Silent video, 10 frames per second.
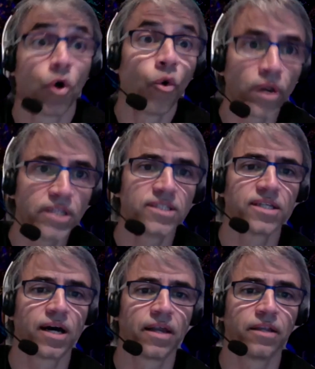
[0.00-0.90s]
only
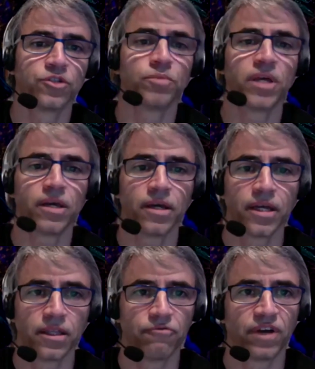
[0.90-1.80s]
designed to be
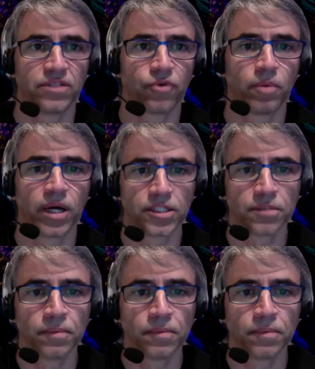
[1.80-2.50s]
dephasing robust.